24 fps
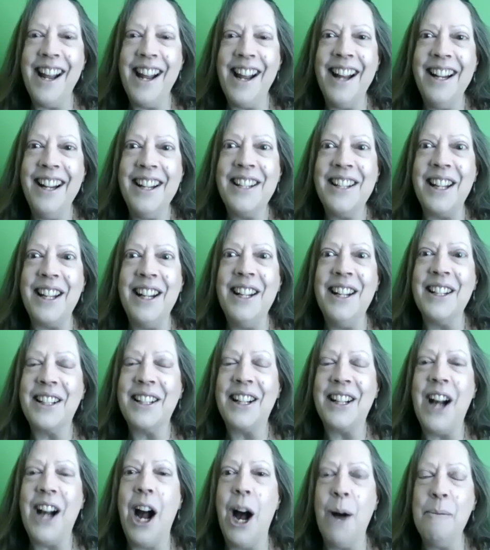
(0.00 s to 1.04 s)
his
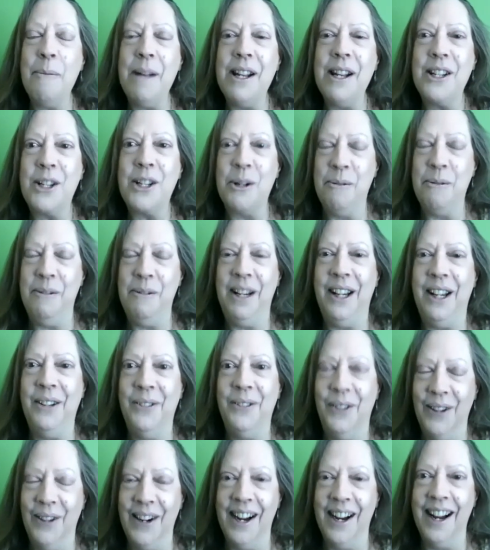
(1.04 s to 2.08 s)
comment to me
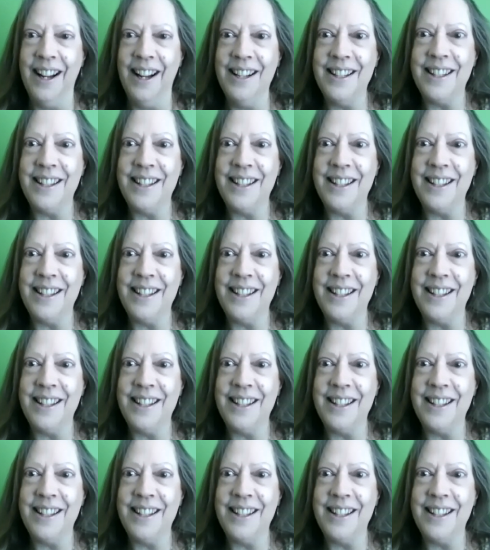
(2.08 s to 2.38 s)
was,